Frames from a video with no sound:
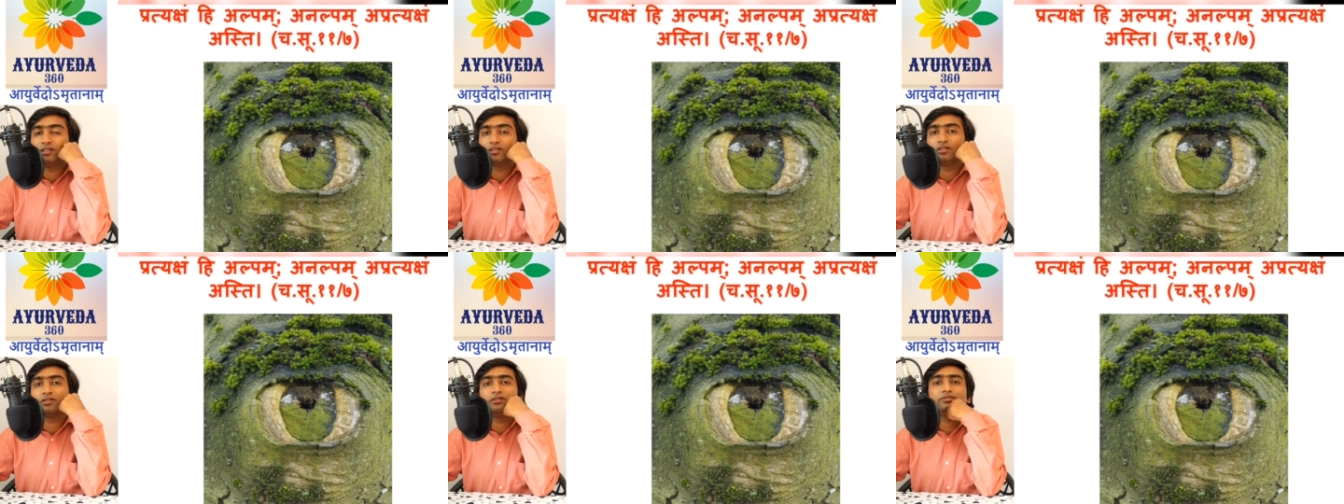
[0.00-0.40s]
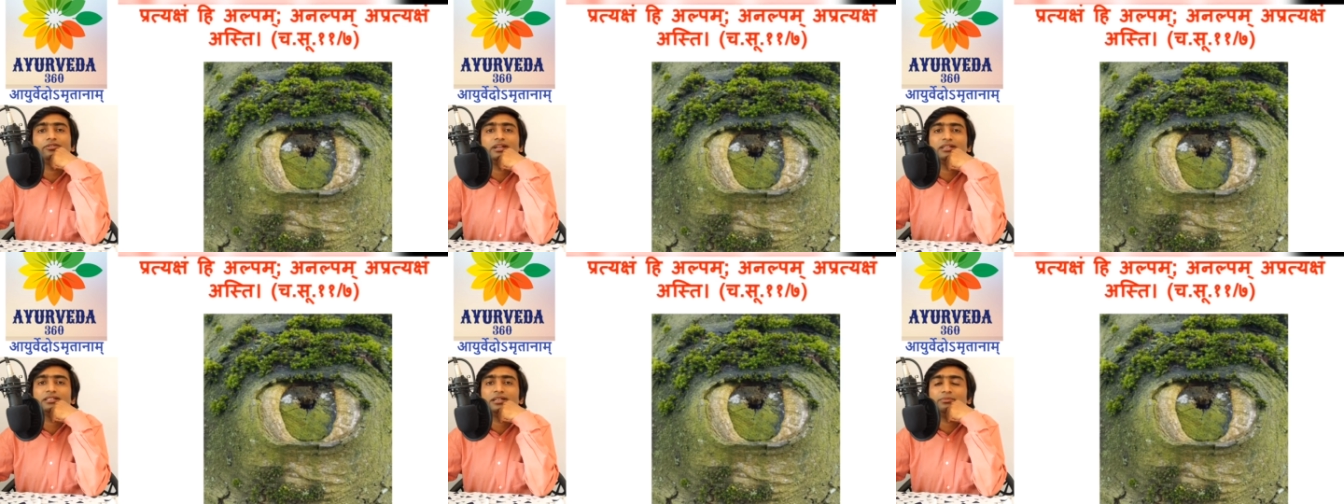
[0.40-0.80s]
So
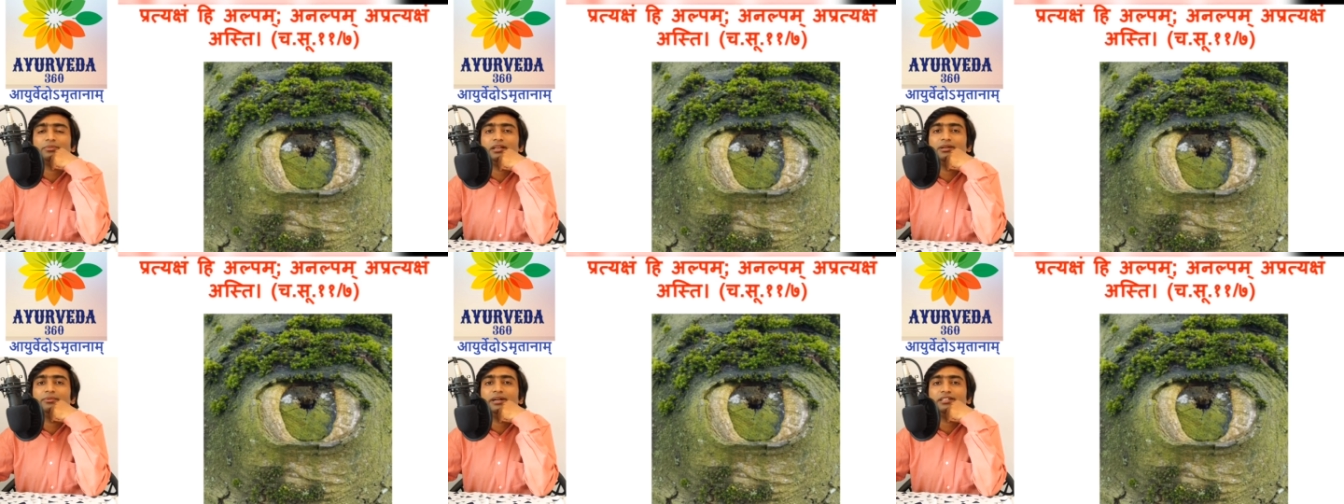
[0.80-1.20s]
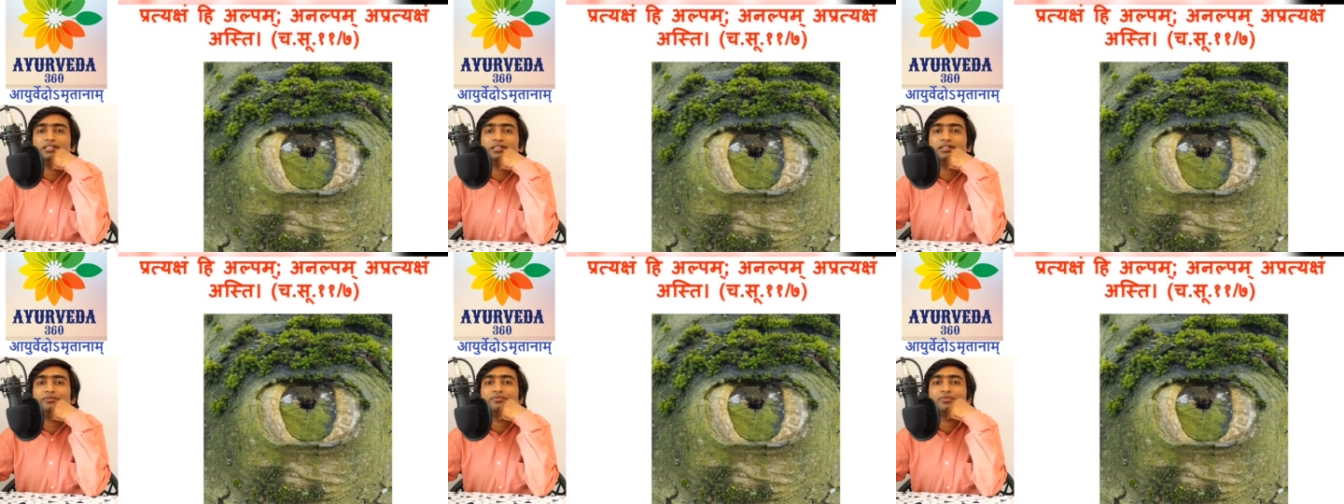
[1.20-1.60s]
for example,
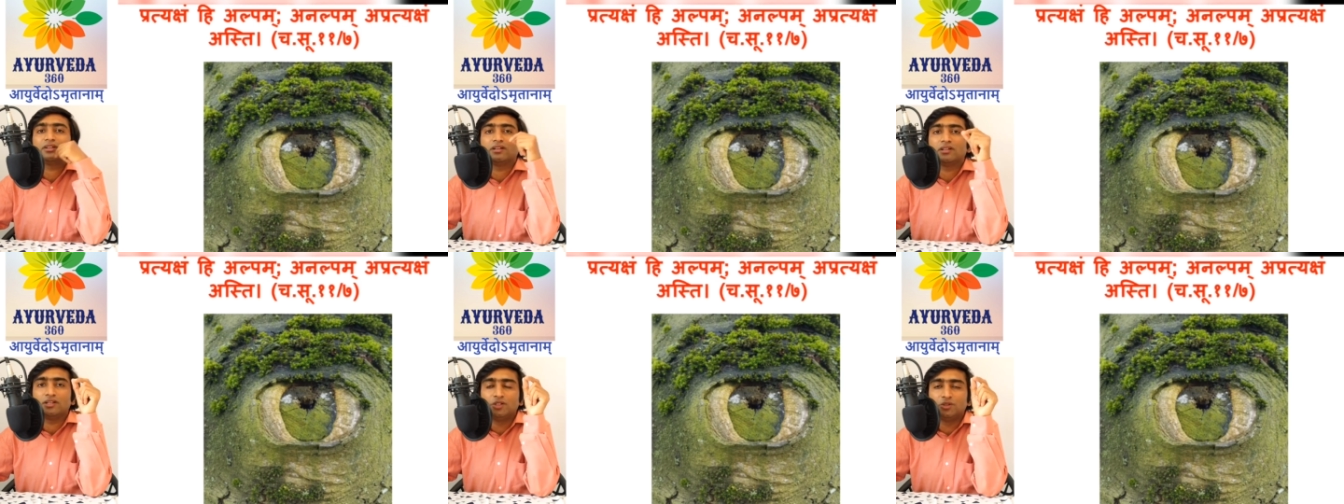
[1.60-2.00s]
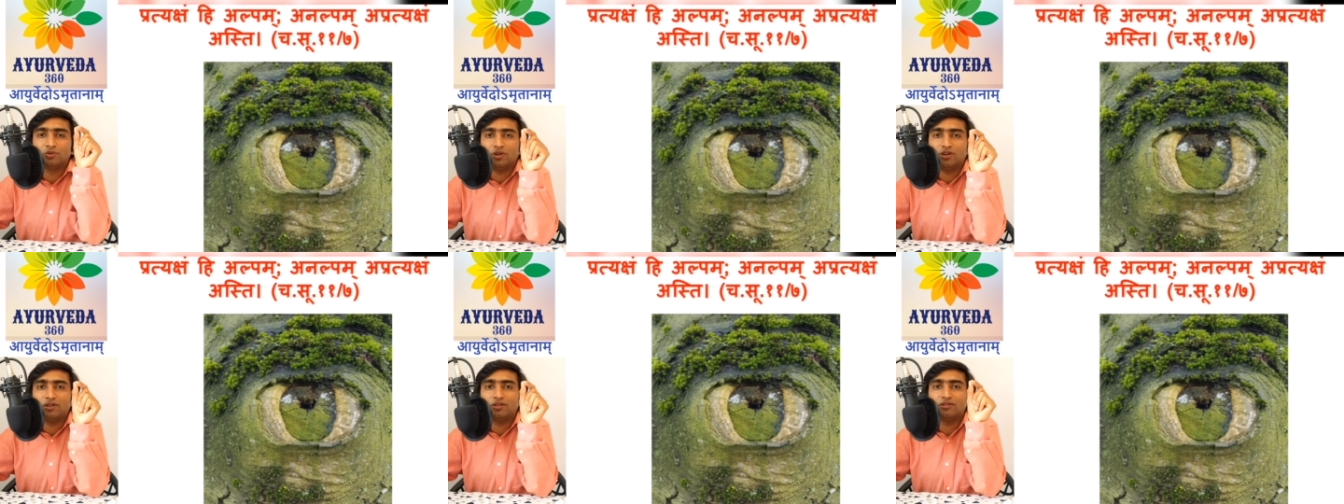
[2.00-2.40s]
imagine
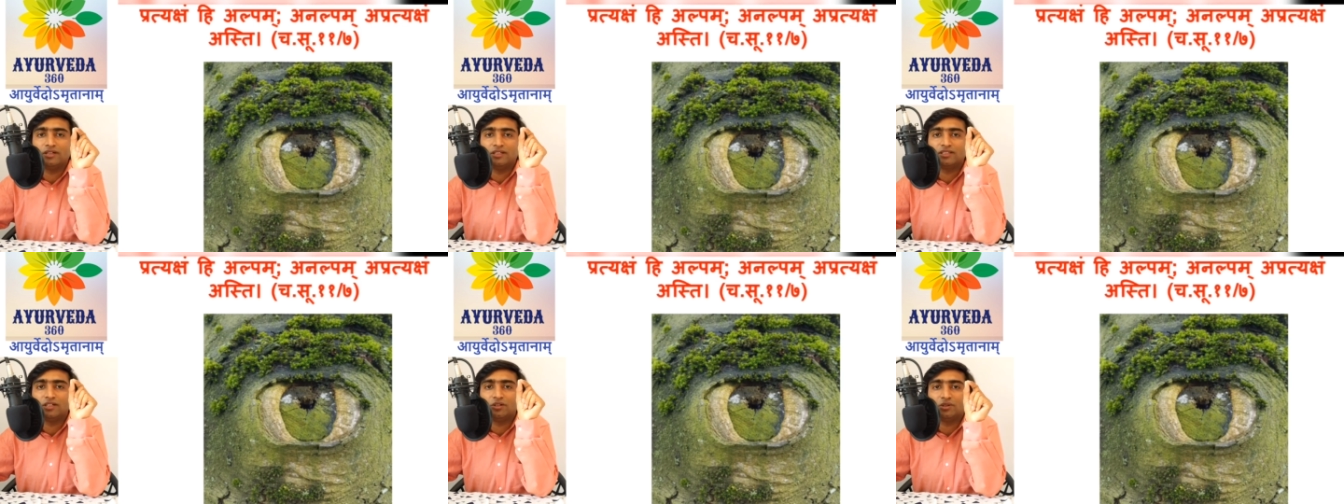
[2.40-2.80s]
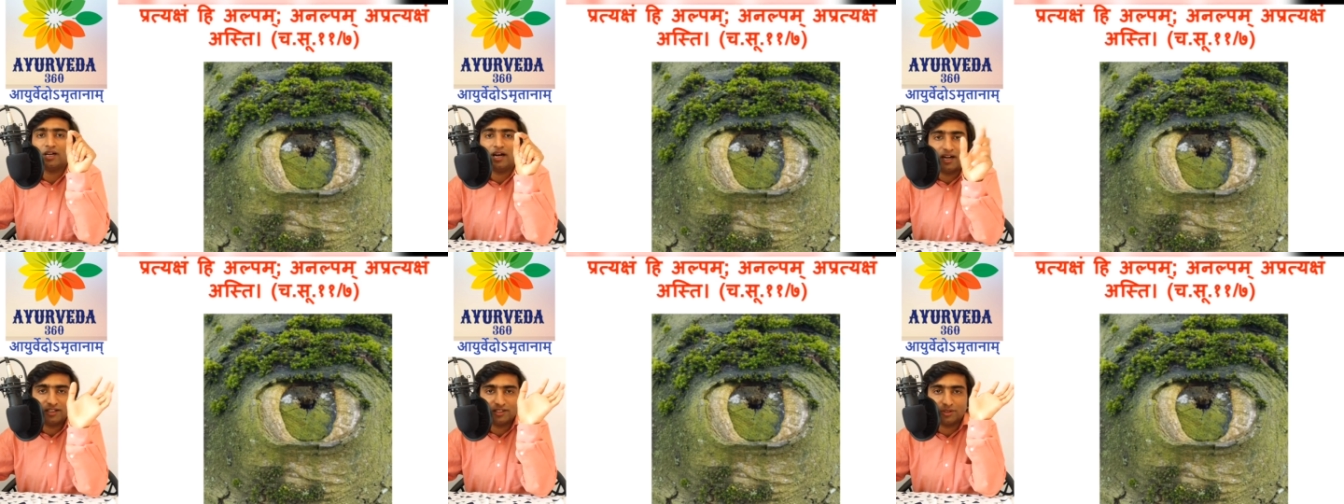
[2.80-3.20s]
you want to listen to
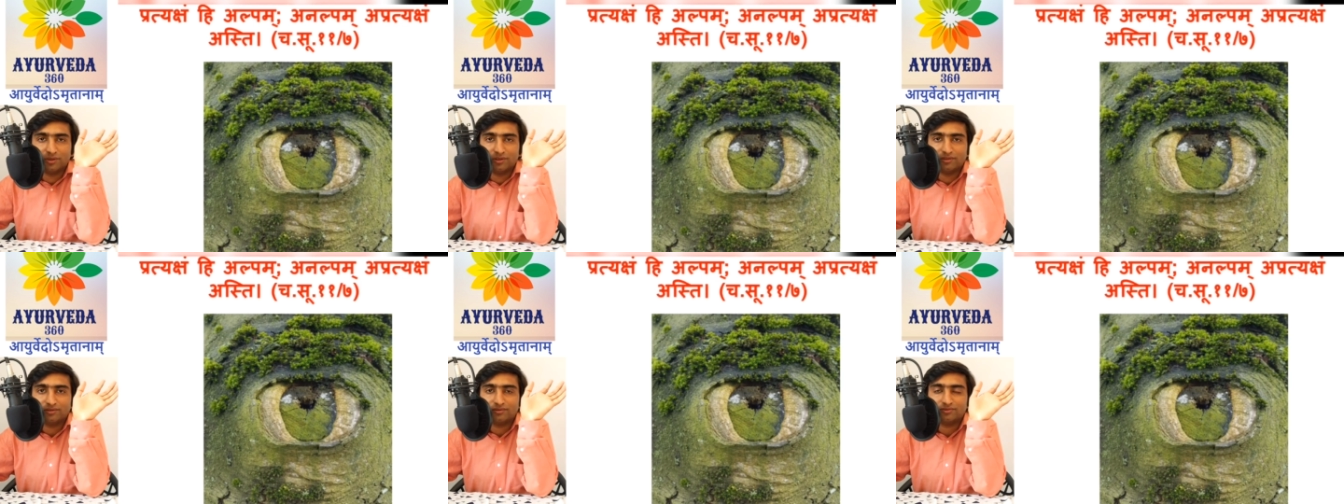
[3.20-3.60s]
the heart sound.